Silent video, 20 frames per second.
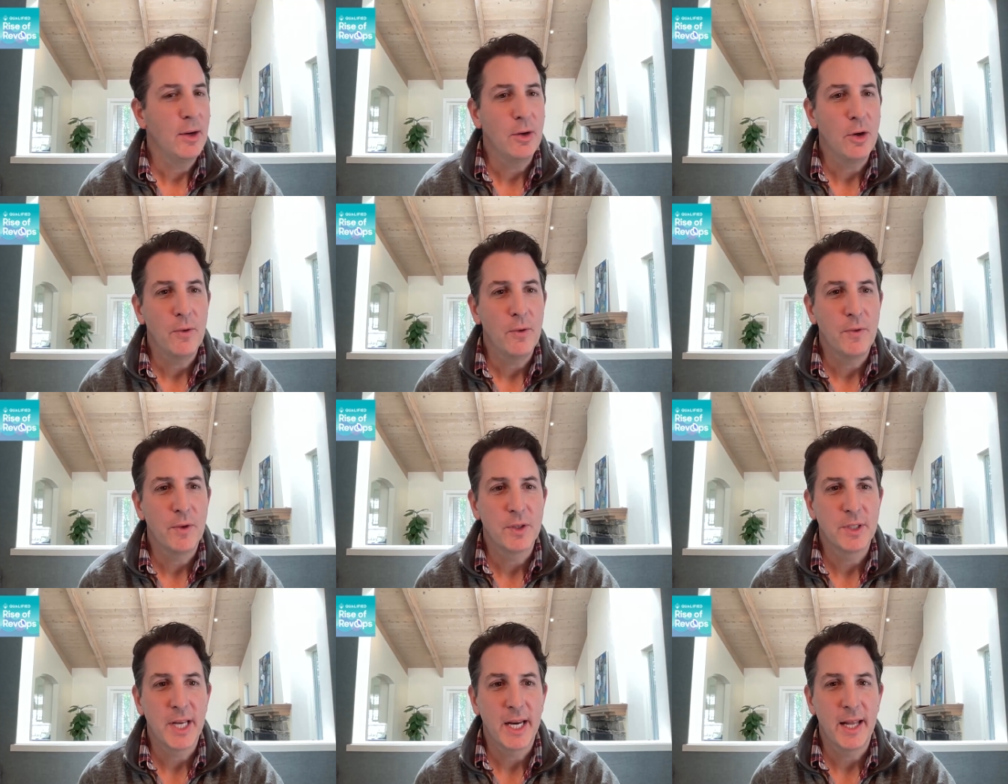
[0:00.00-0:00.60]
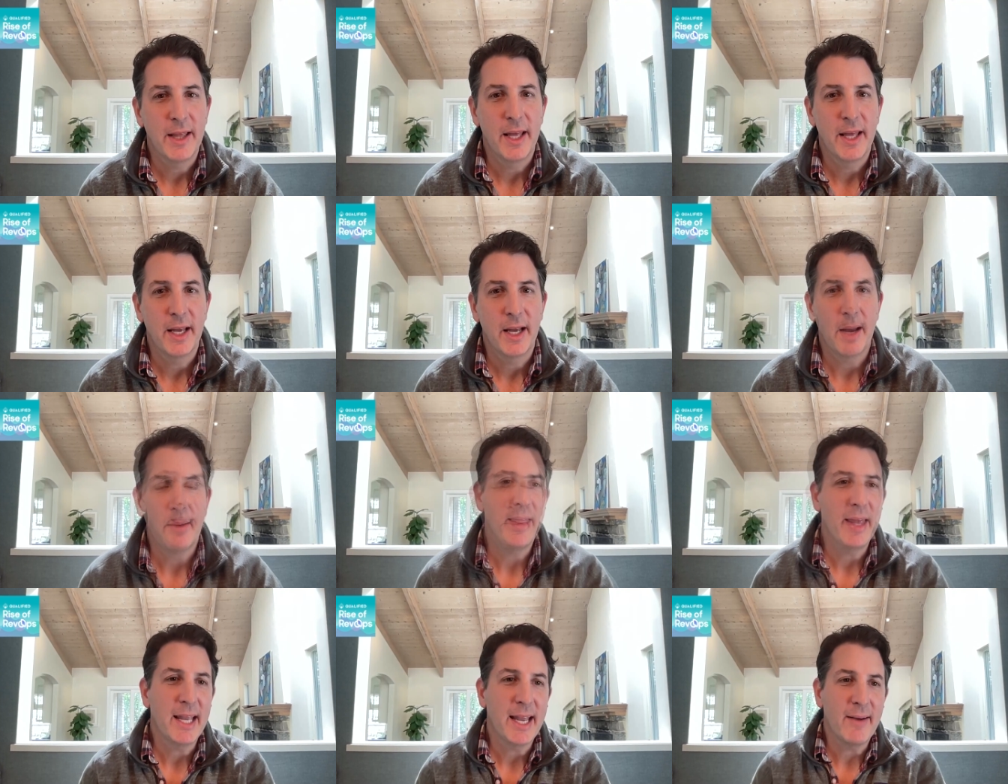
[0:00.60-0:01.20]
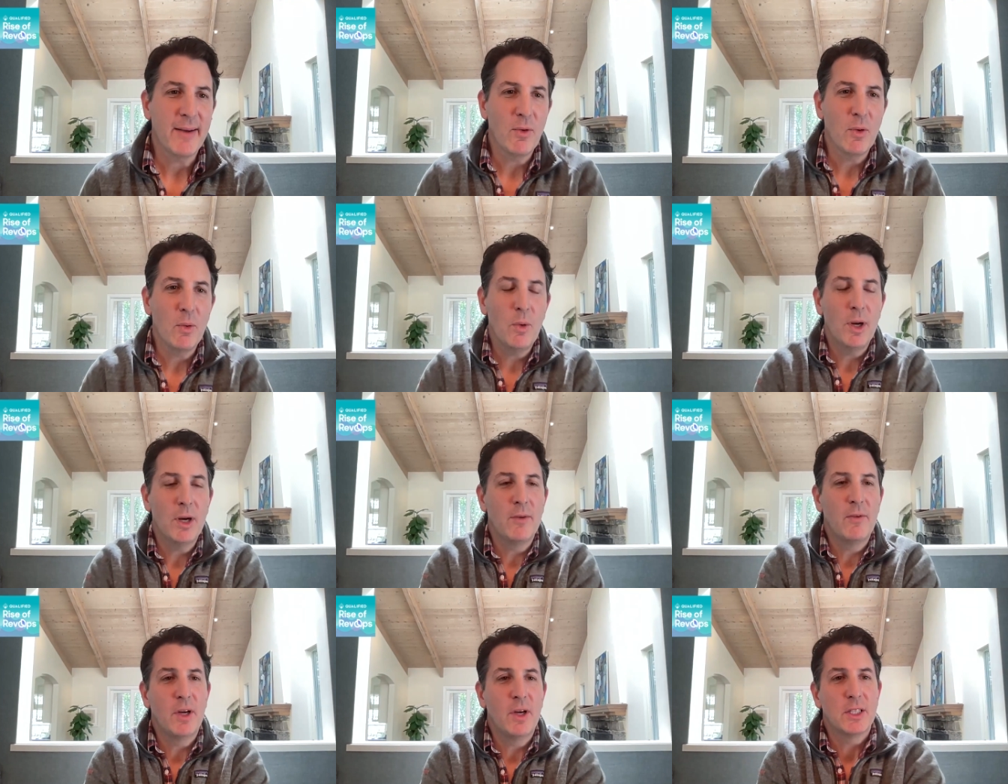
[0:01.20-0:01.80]
don't know if there's anything. I think every
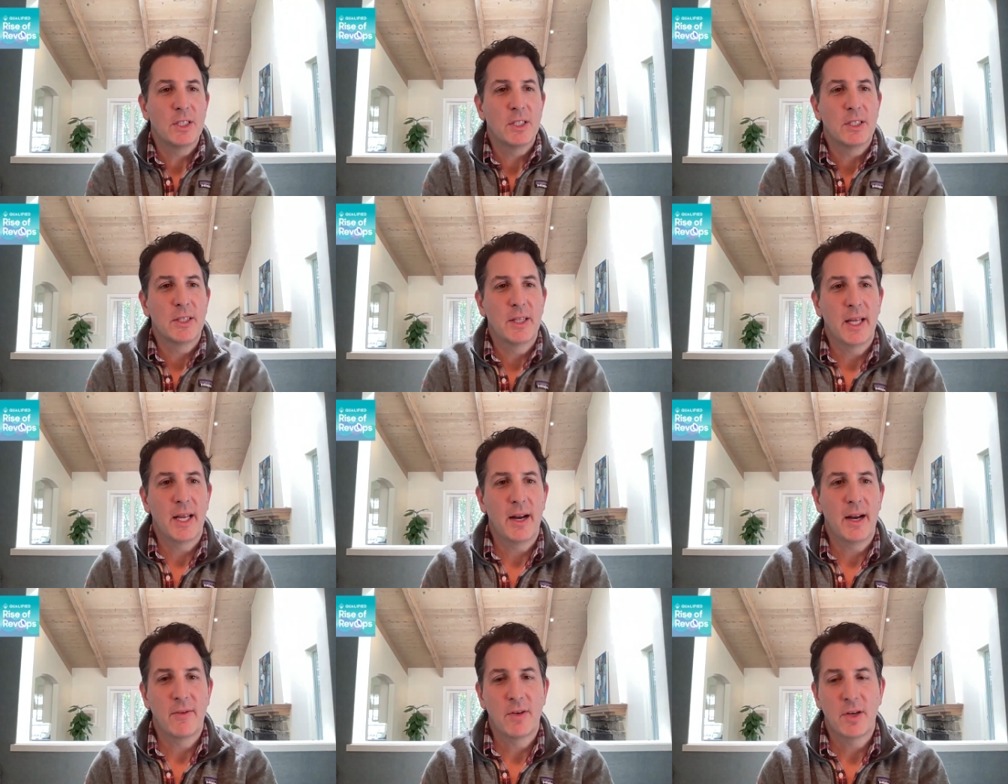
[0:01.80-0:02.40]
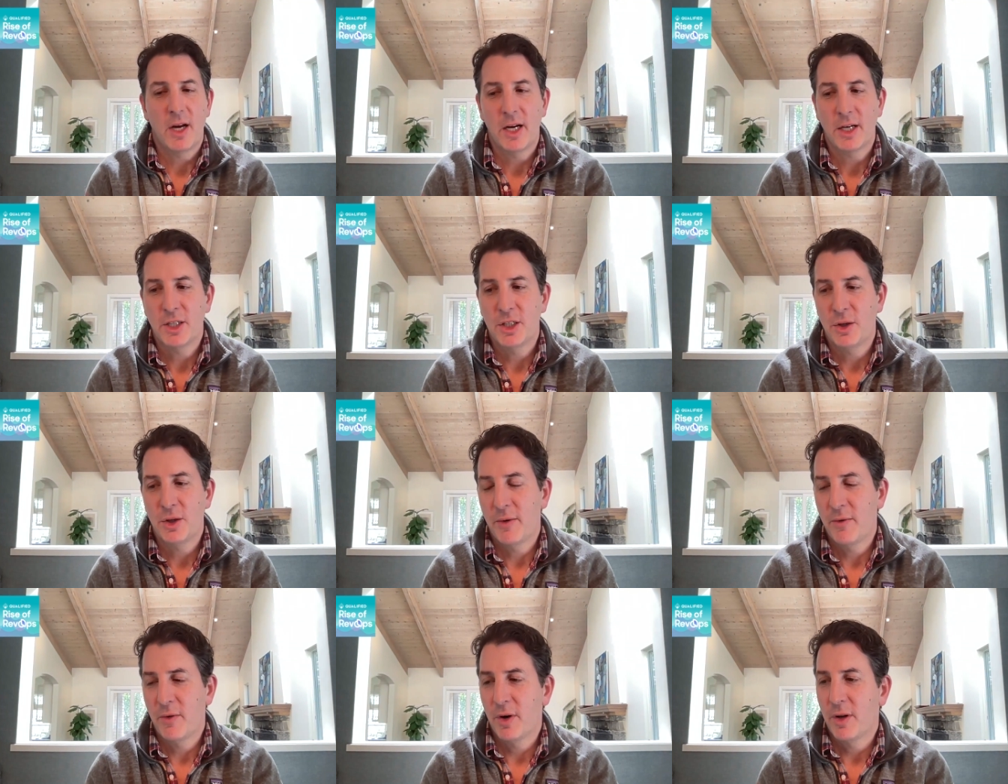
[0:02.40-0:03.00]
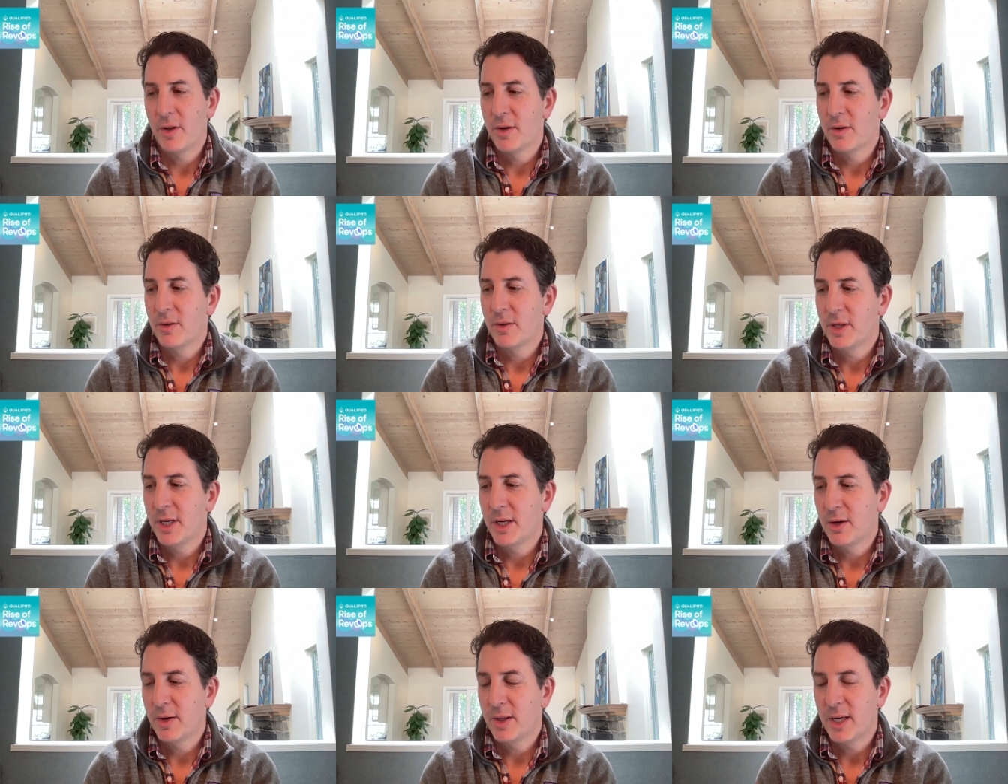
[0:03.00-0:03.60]
one of us that I've talked to, every other
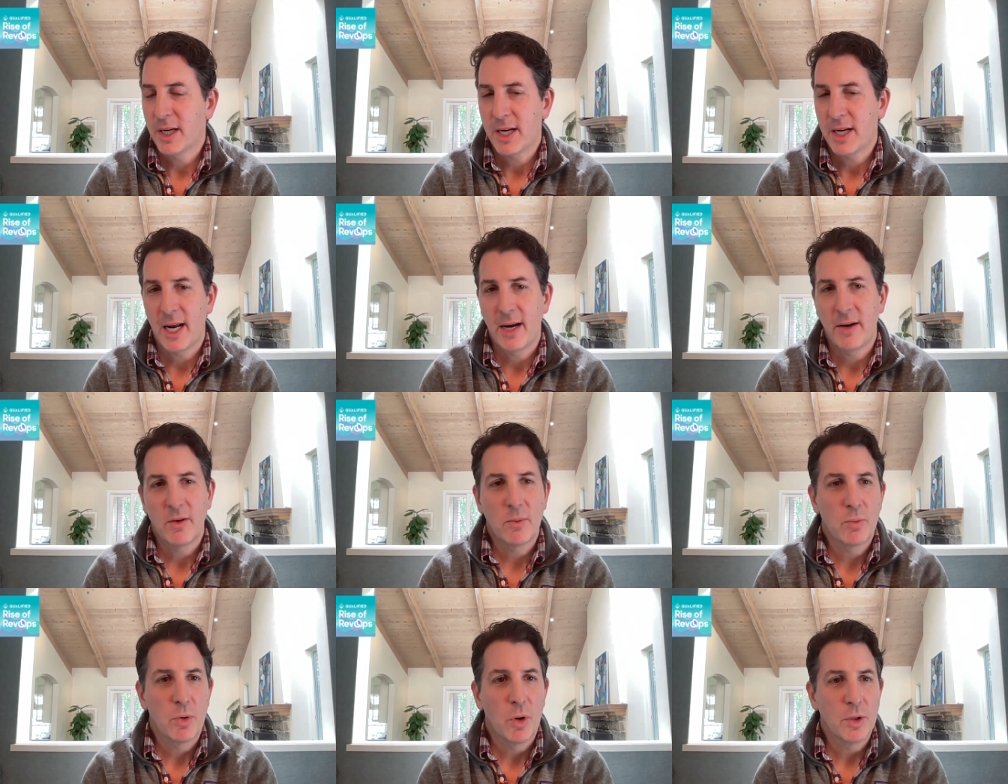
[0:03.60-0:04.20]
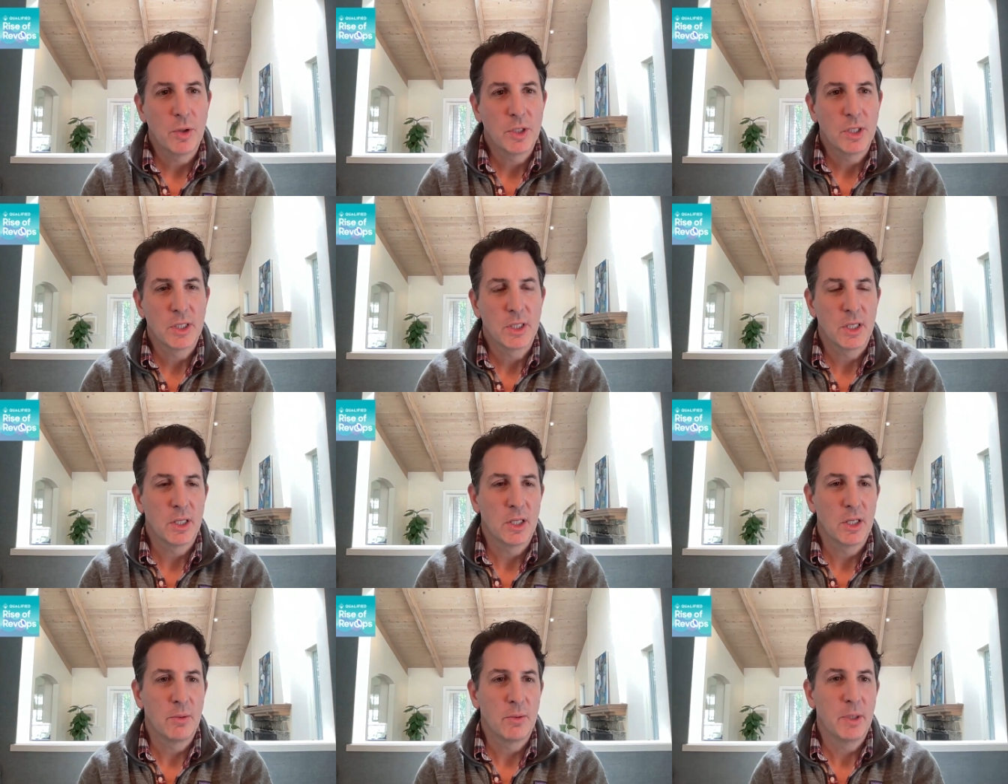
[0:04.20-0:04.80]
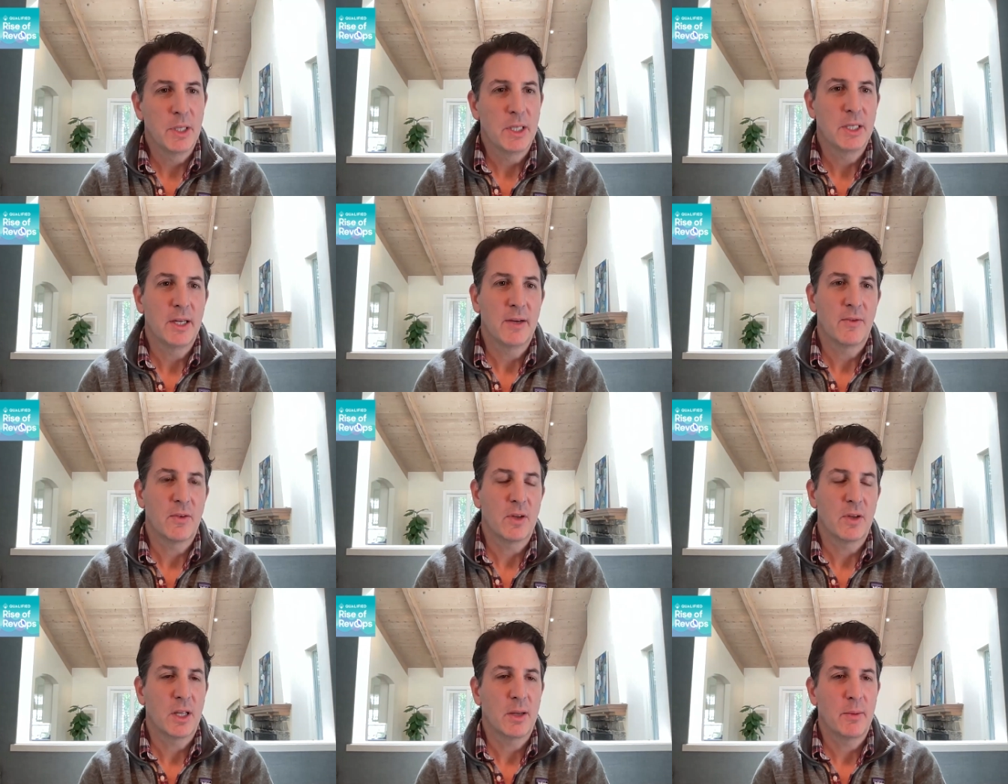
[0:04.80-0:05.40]
leader, and that kind of approaches a little bit
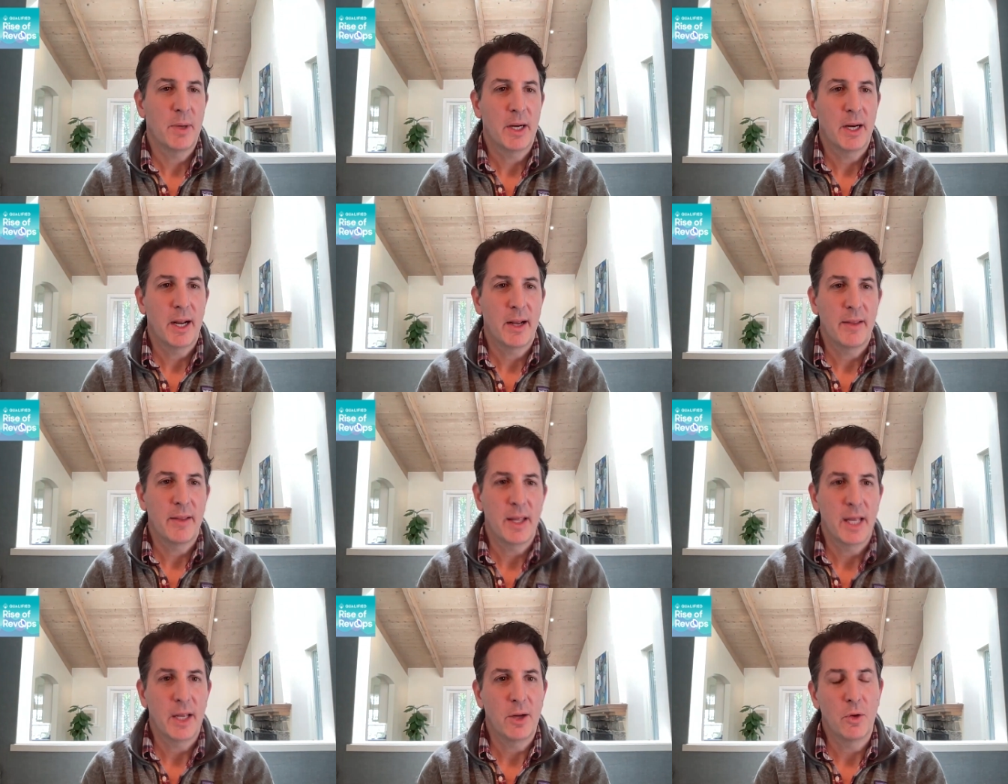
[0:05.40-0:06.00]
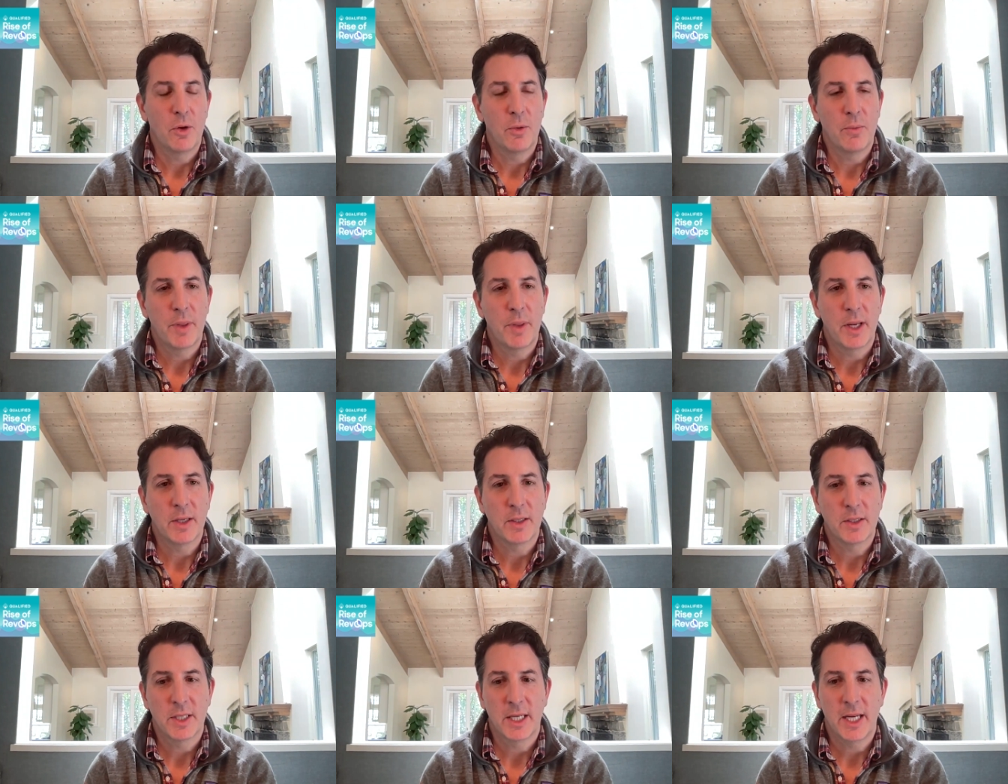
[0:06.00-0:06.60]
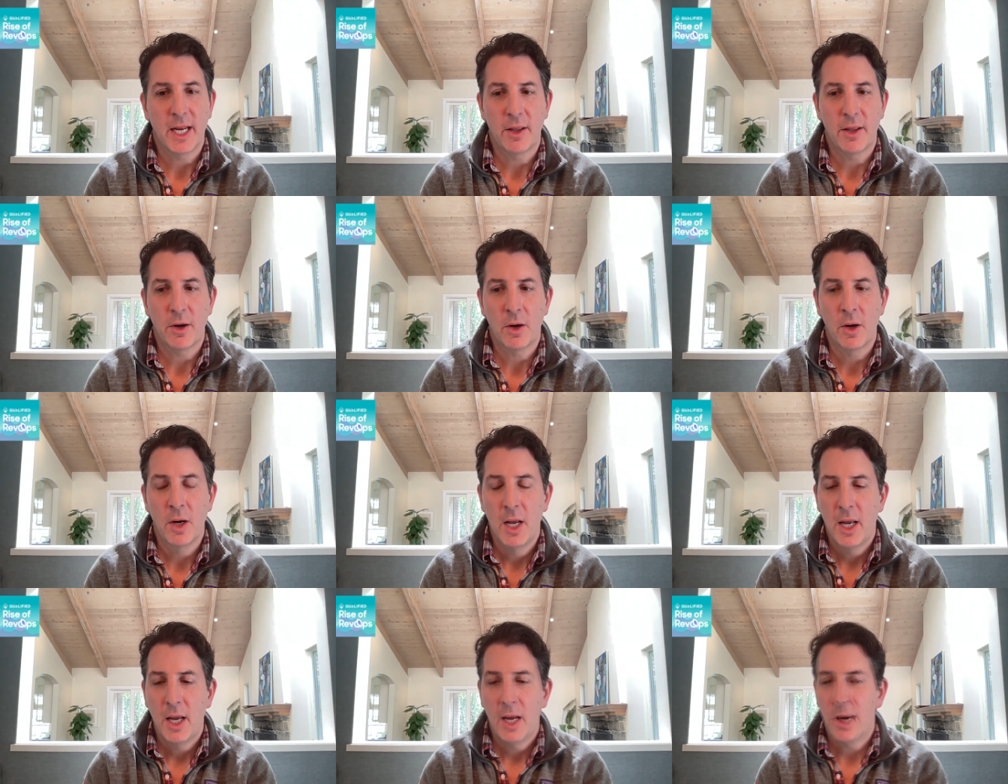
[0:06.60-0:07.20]
differently about how they group things together.